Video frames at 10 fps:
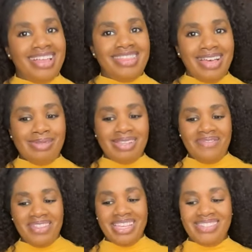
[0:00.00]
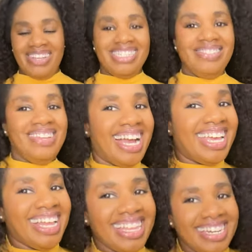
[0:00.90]
Thumbs up for this one too. Y'all
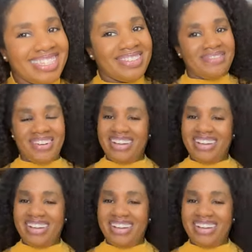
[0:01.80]
killing it so far.